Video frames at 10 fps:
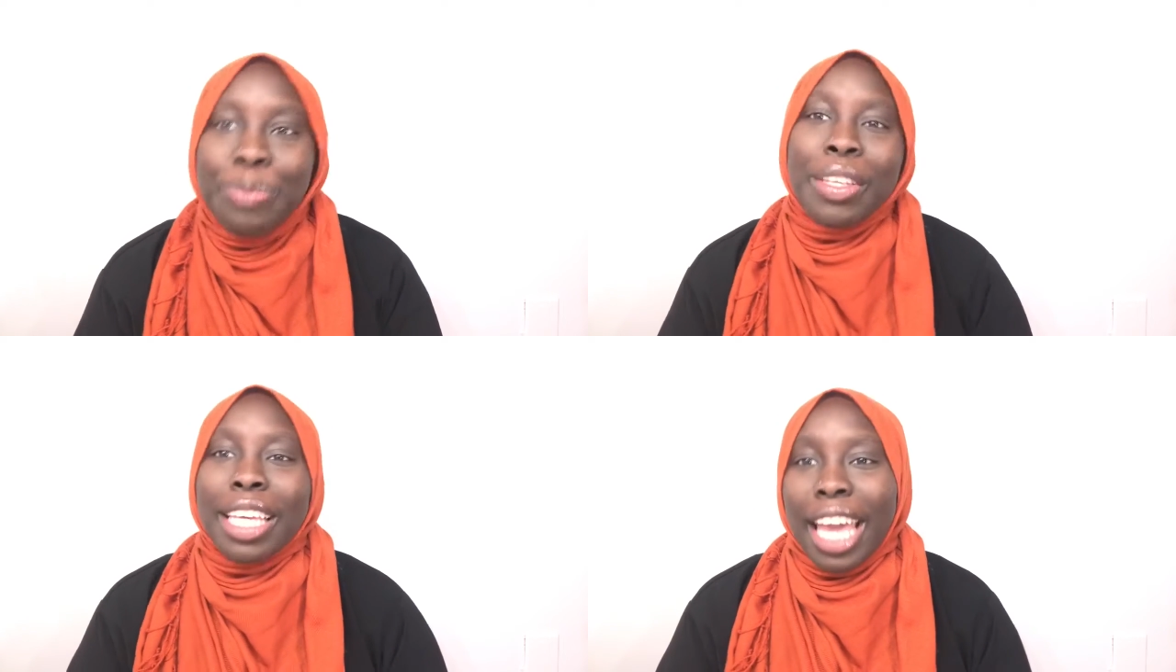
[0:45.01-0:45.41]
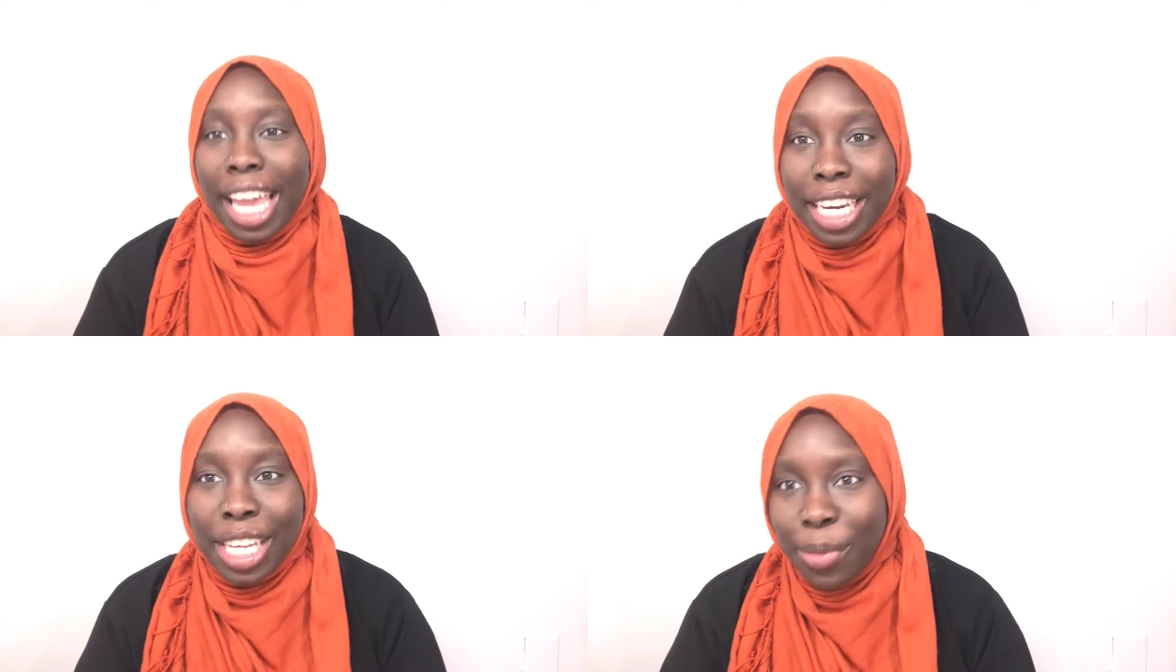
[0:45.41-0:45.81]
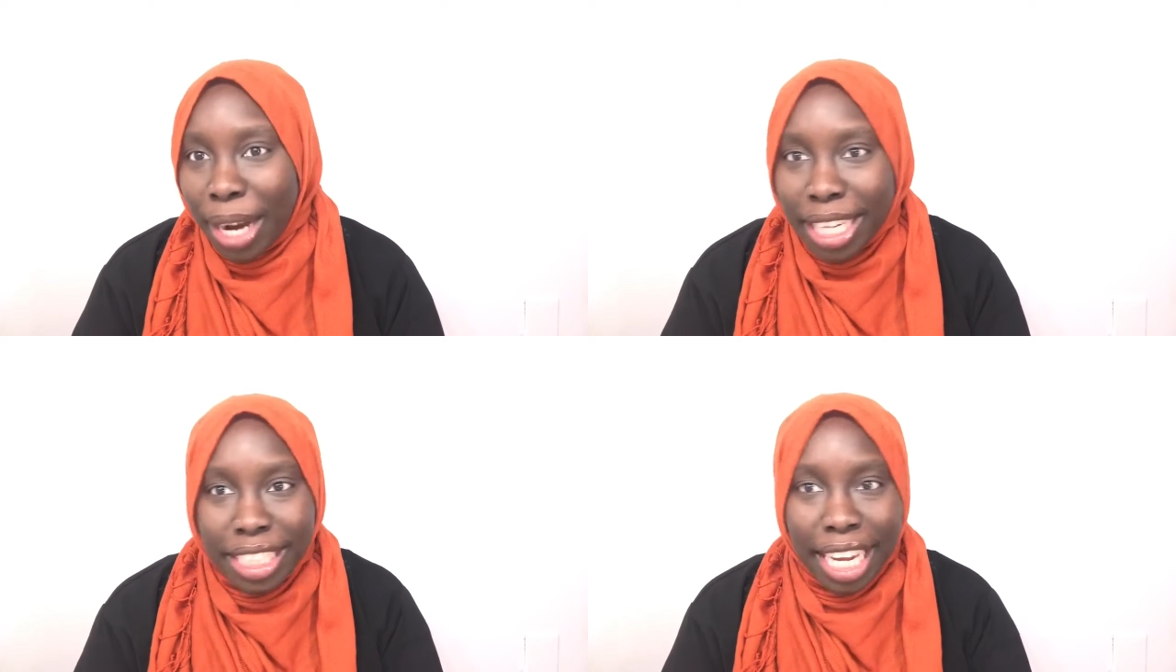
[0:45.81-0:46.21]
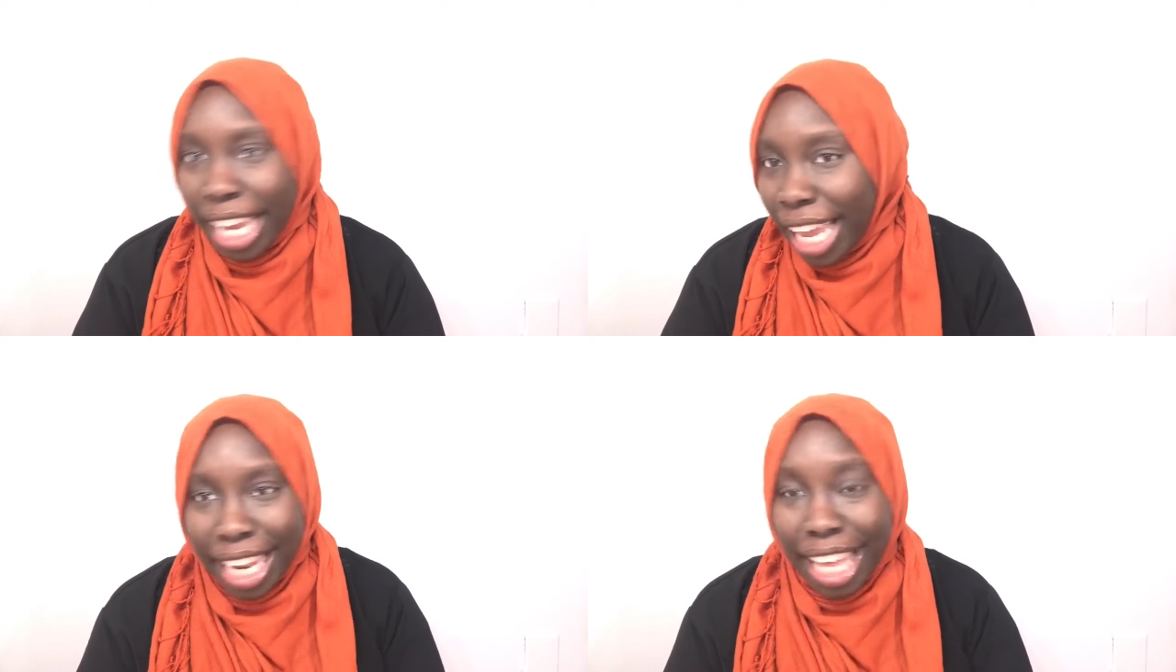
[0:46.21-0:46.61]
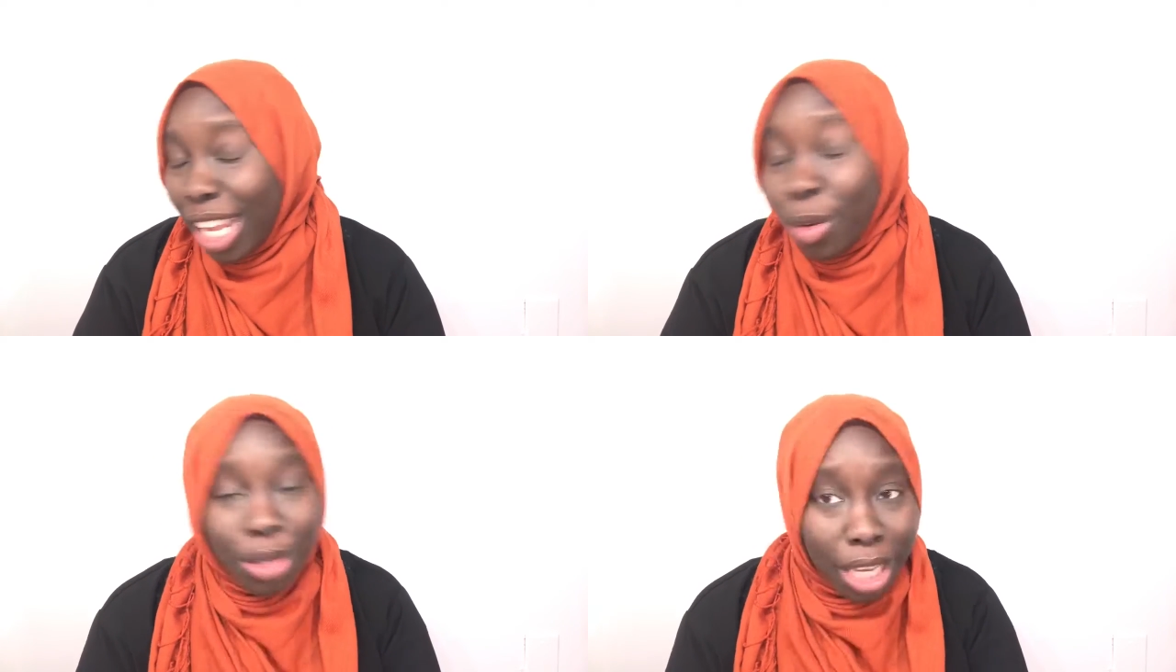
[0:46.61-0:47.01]

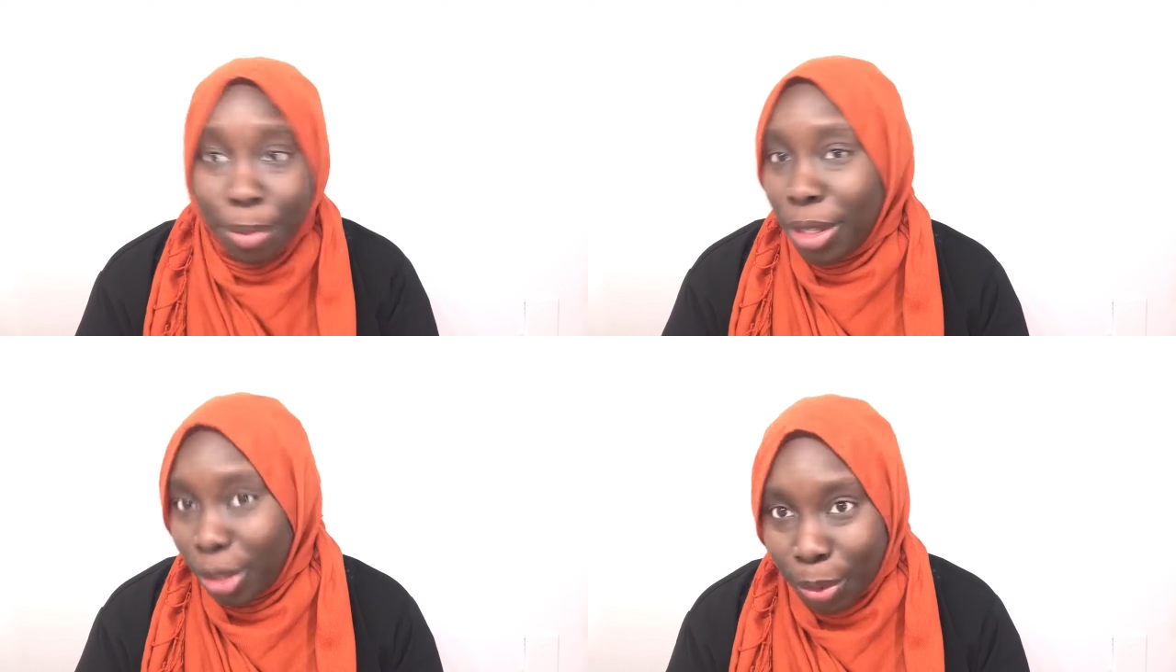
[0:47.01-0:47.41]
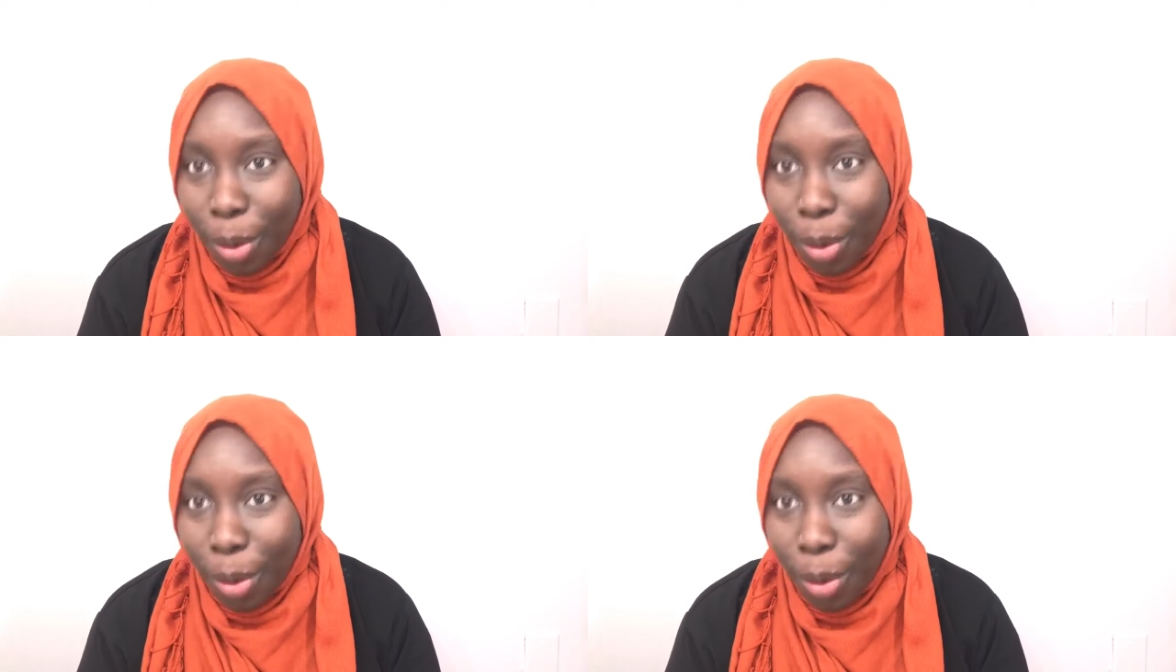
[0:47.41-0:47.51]
KadyJallow.